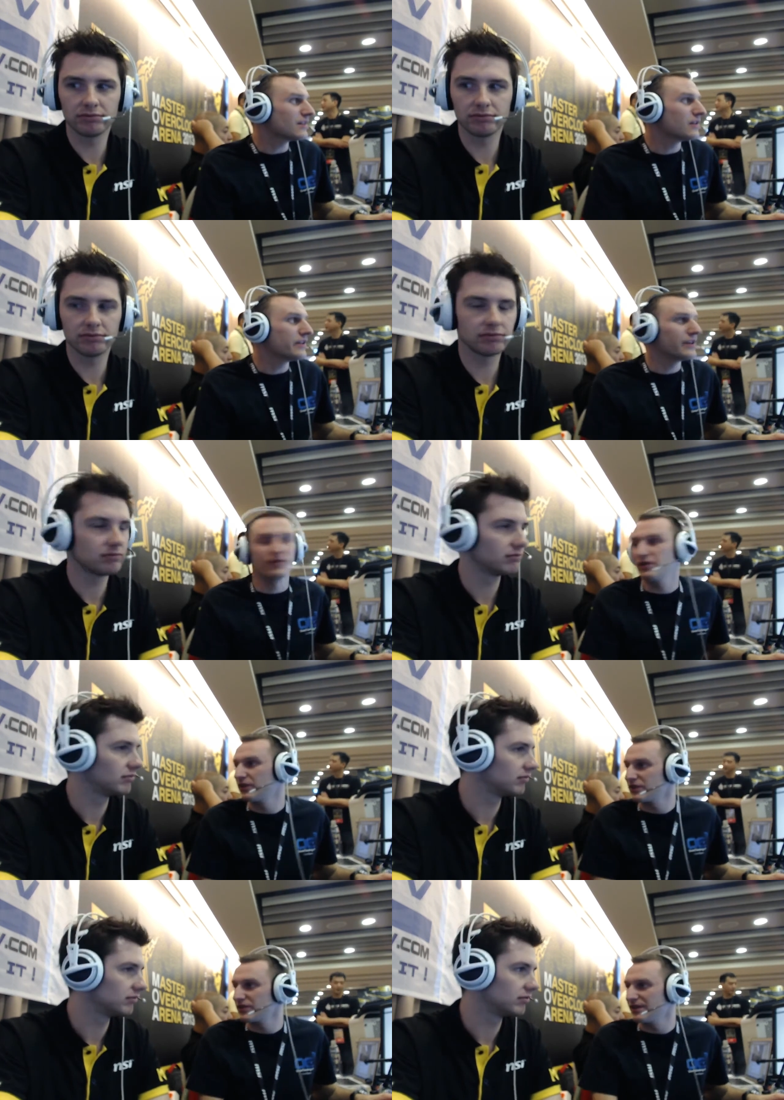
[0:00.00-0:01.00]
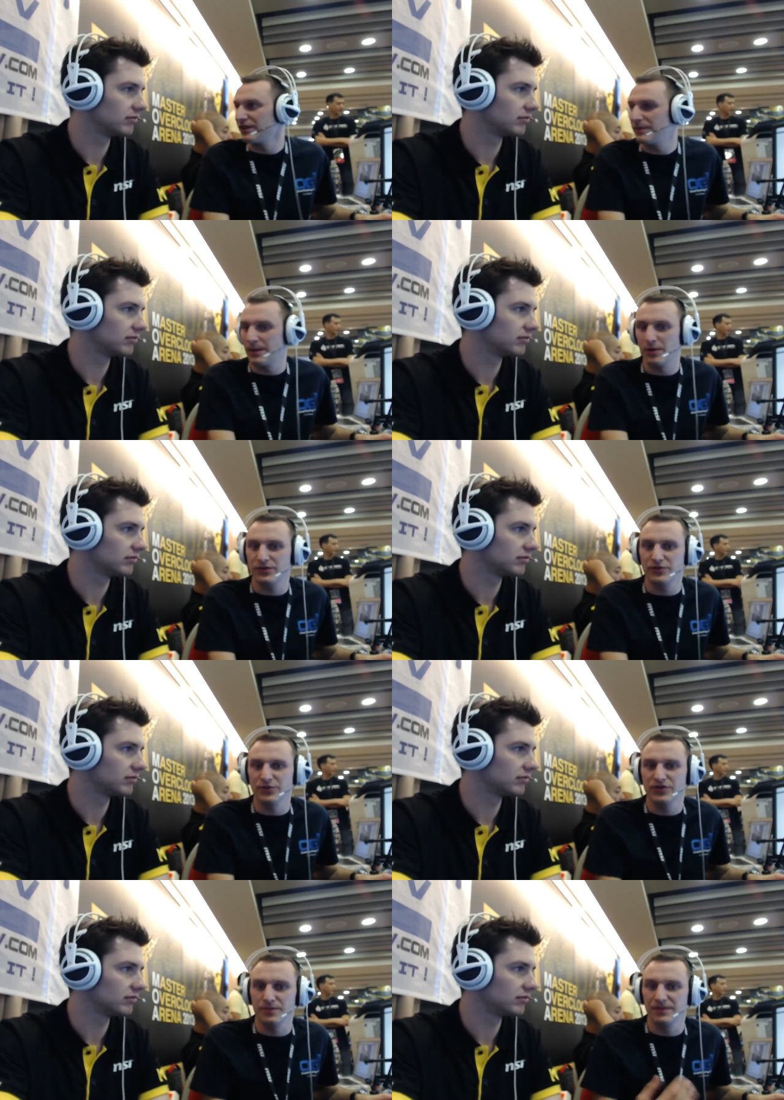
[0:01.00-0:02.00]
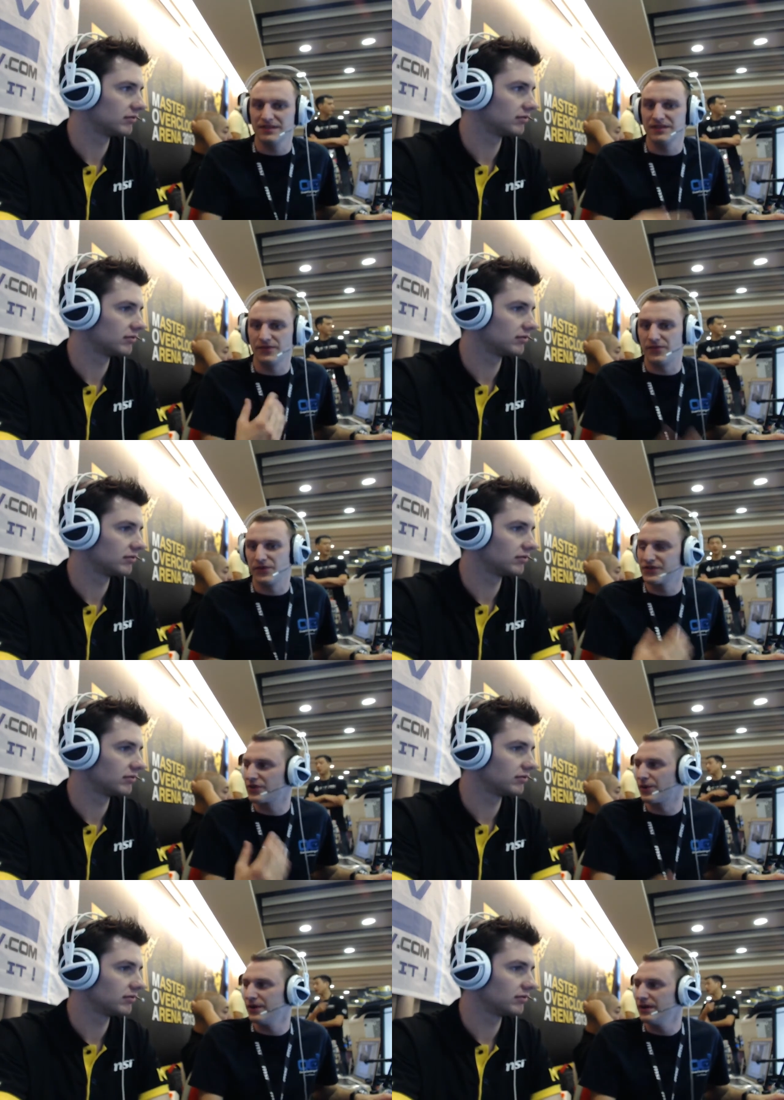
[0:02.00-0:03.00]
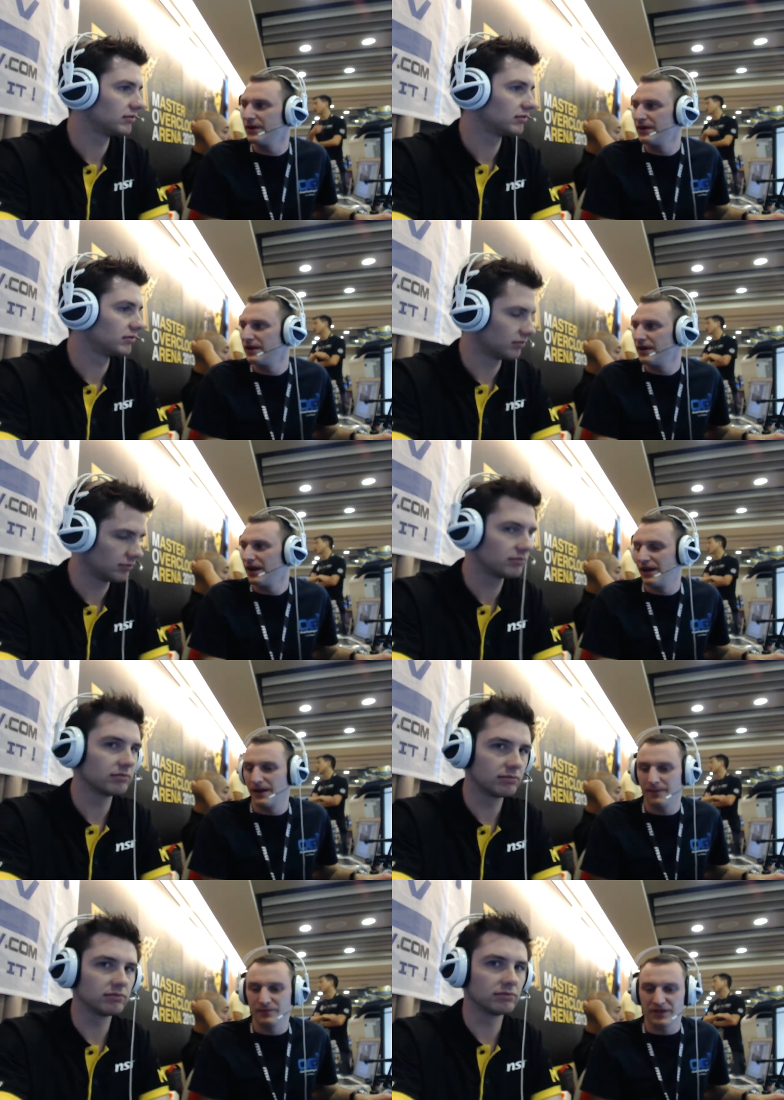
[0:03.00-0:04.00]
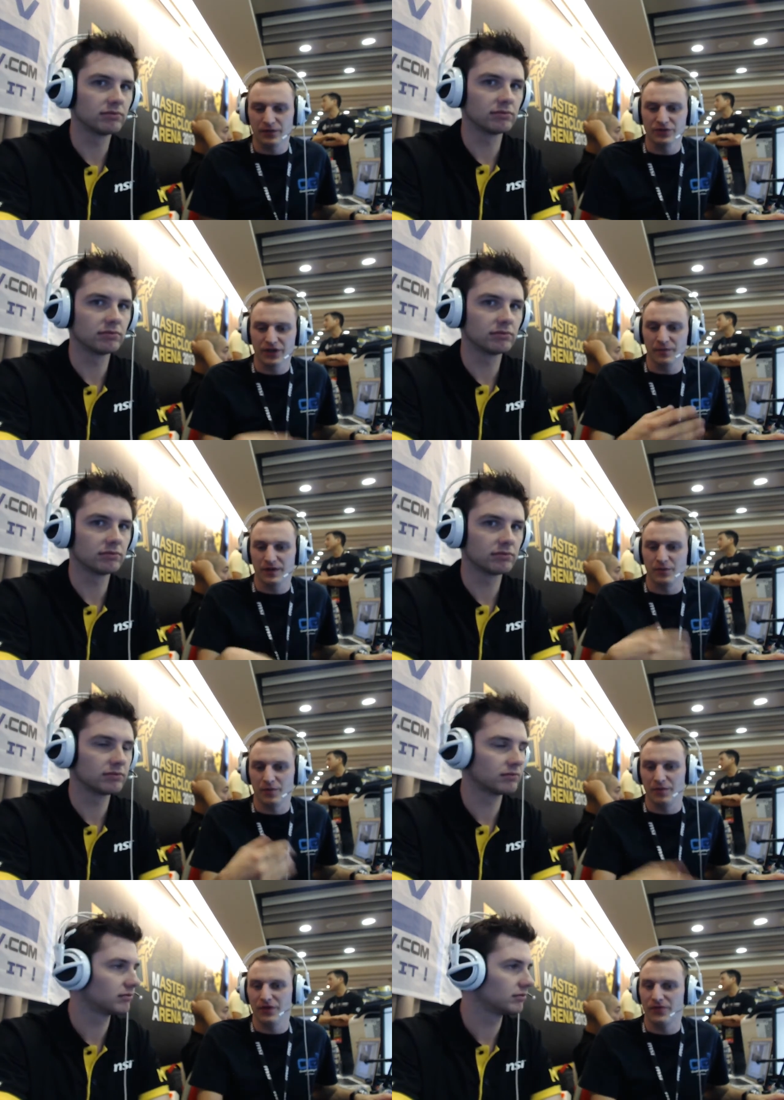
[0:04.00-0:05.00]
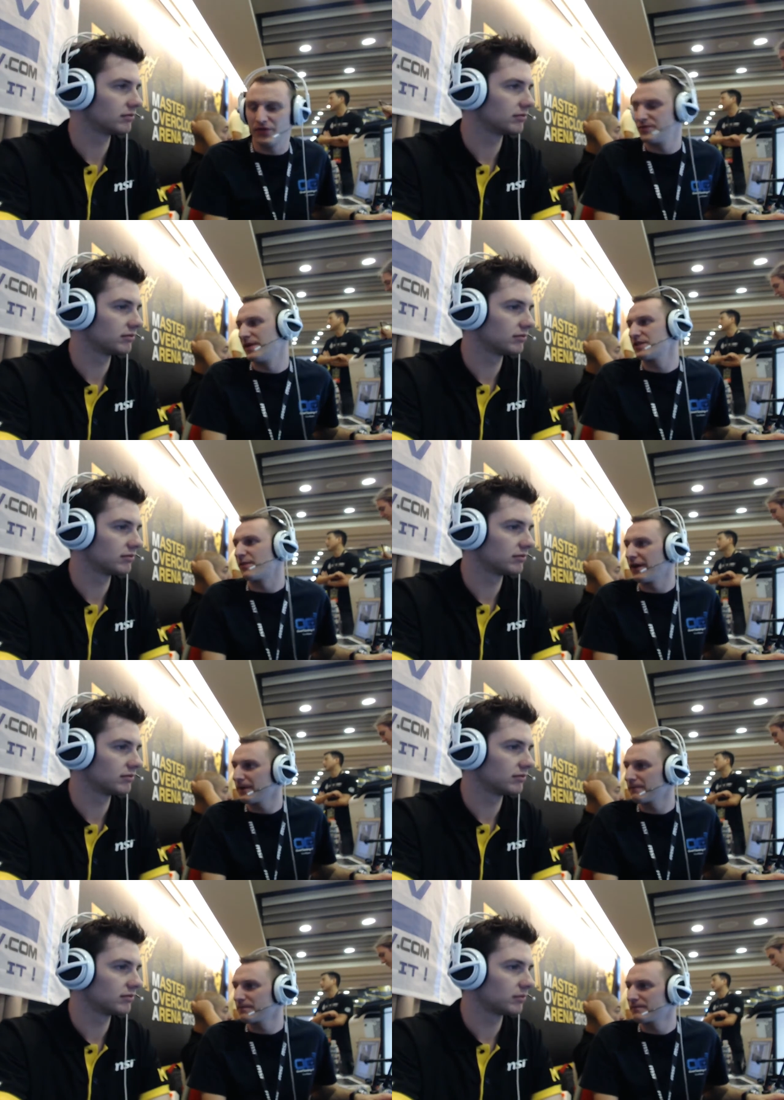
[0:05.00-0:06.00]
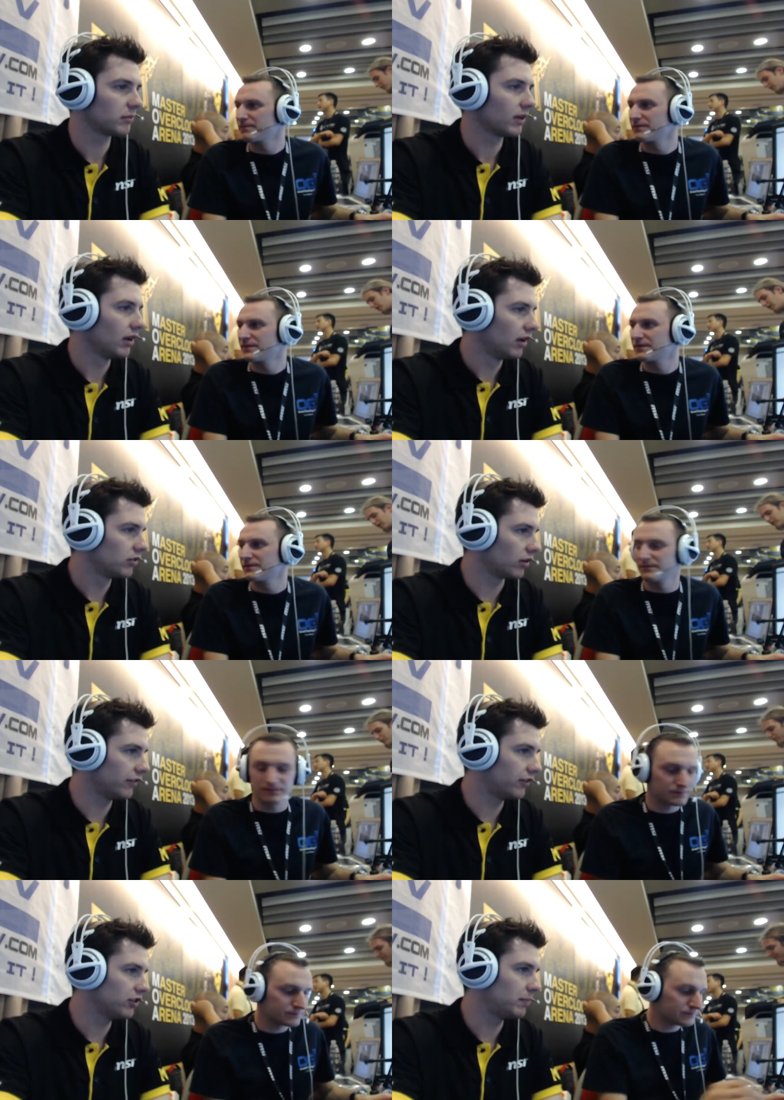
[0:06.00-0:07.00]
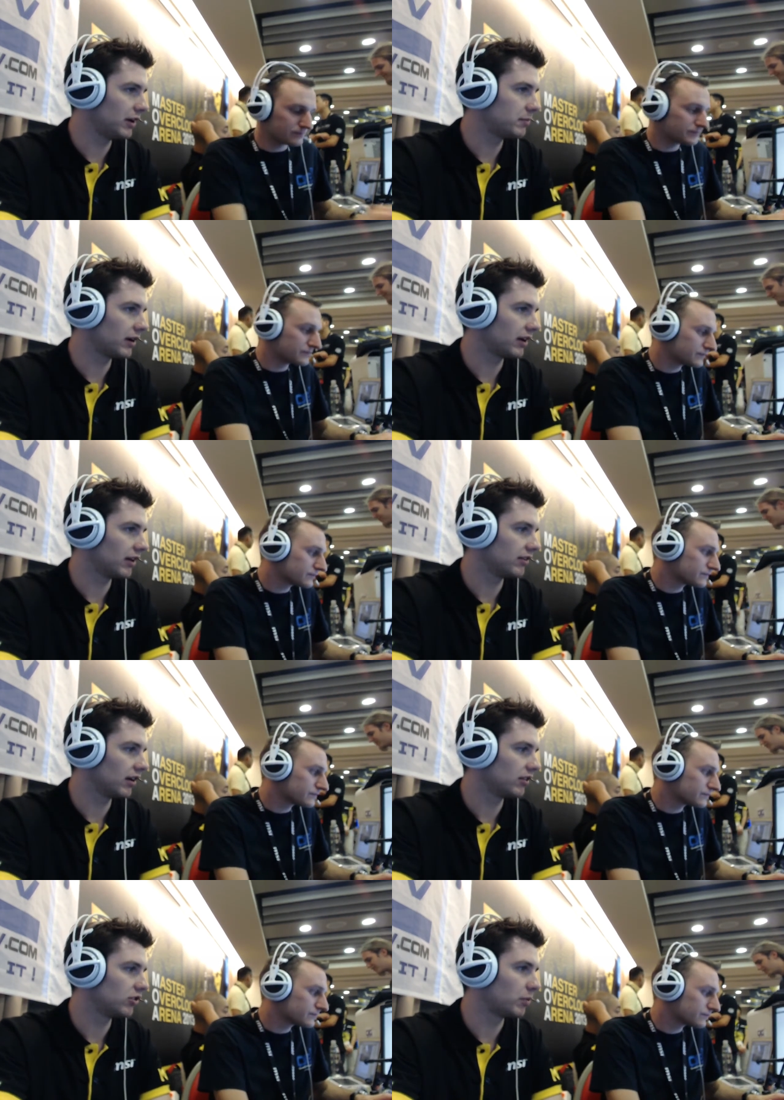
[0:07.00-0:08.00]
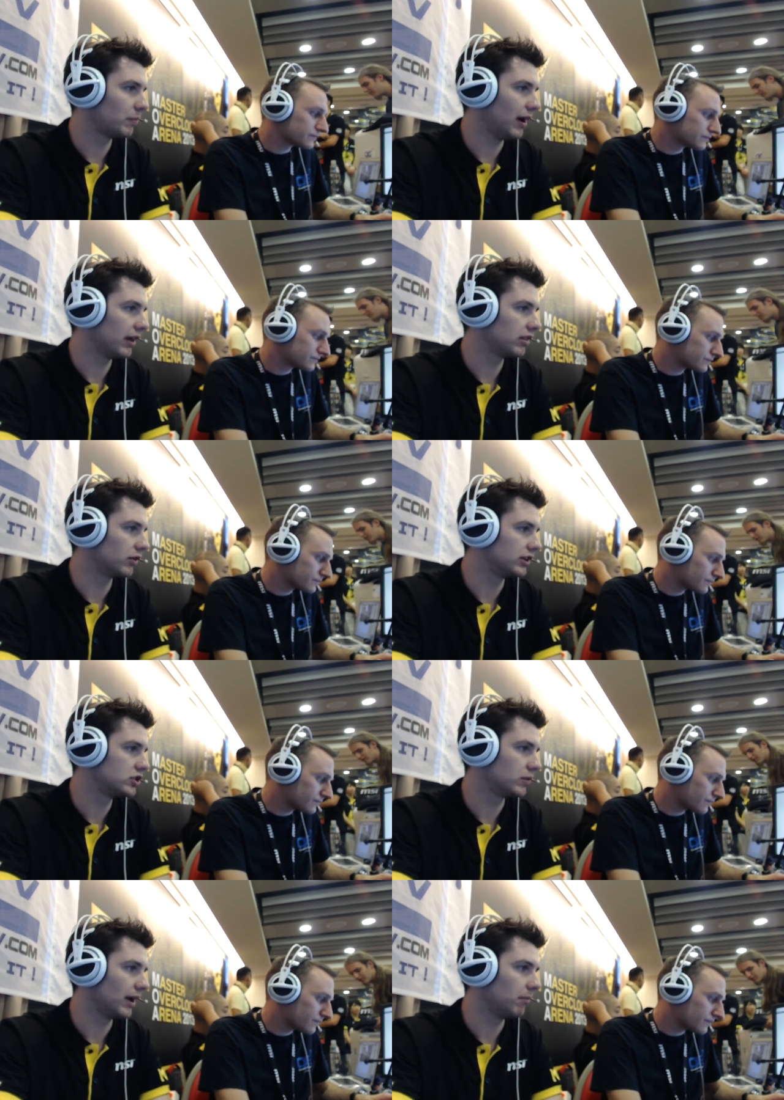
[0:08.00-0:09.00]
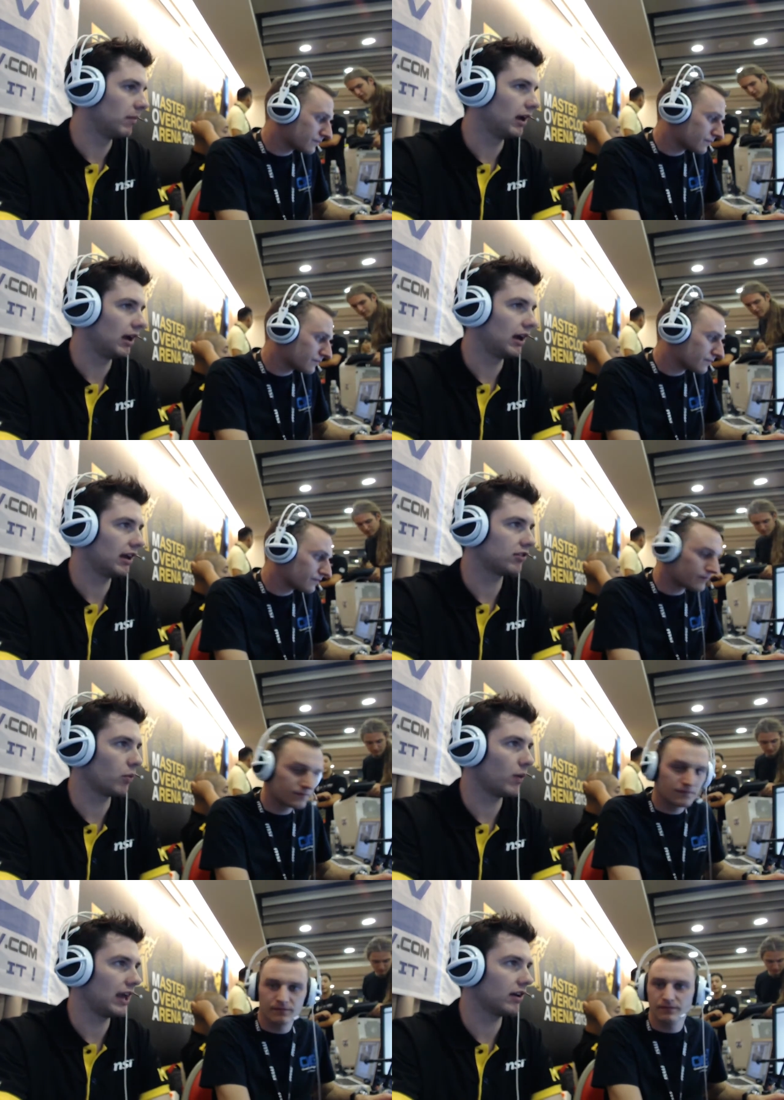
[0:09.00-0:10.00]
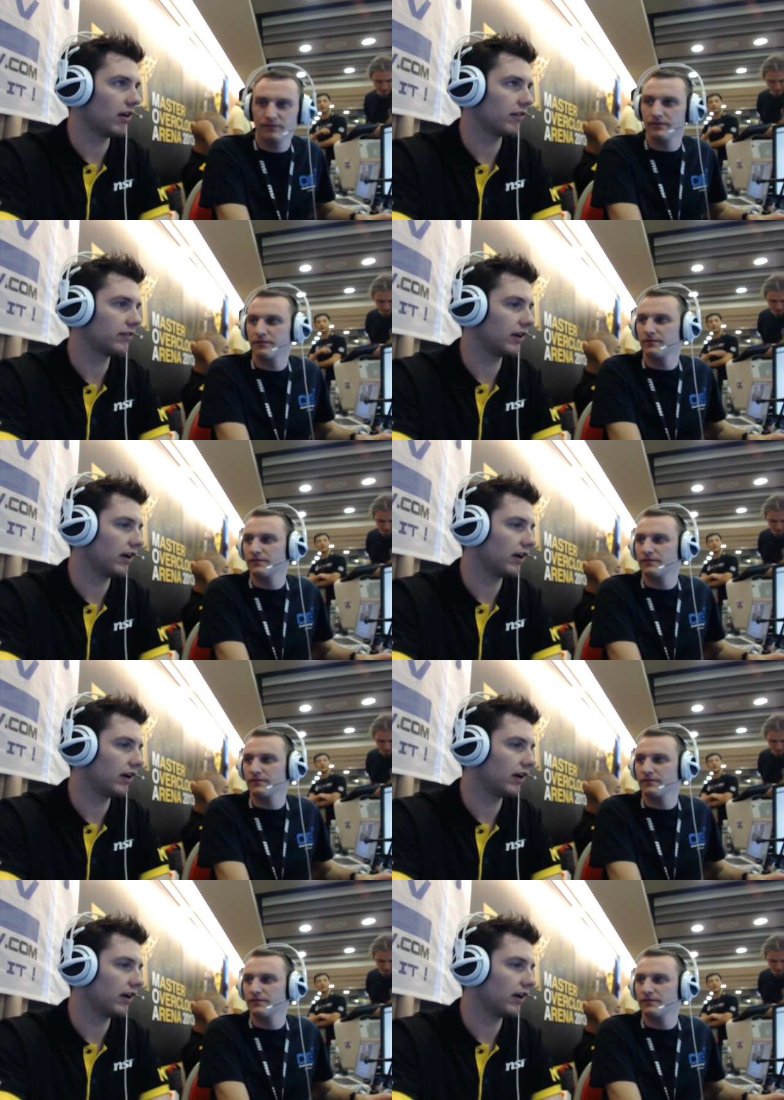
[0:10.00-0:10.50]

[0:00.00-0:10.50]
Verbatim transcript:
Speaker 1: all the overclockers are going to be able to submit their first score. Um, can you talk a bit more about
Speaker 2: the first benchmark? So the first benchmark is a SuperPi thirty-two M. Uh, it has a weight of